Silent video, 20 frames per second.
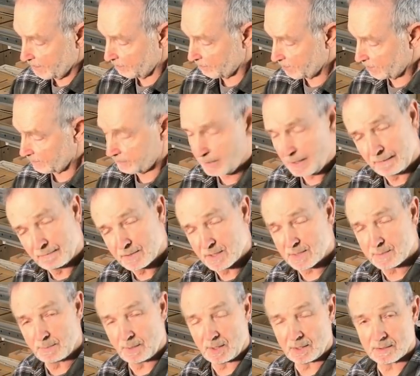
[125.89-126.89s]
But if you have a
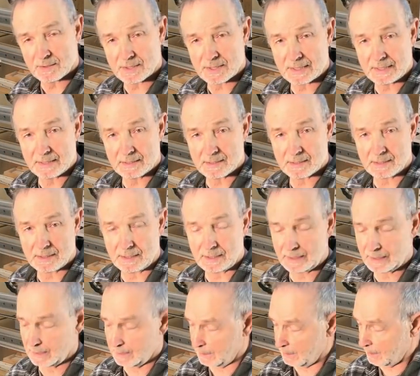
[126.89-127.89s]
smaller
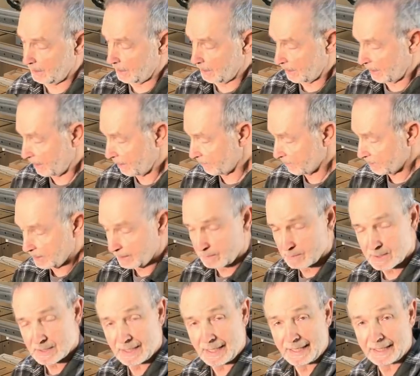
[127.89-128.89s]
CNC, everything
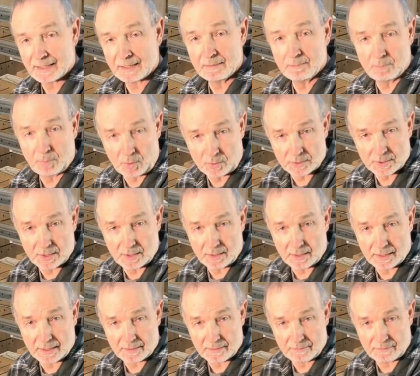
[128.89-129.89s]
was likely bolted
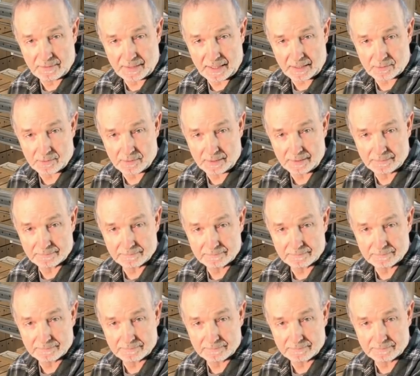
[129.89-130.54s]
on at the factory.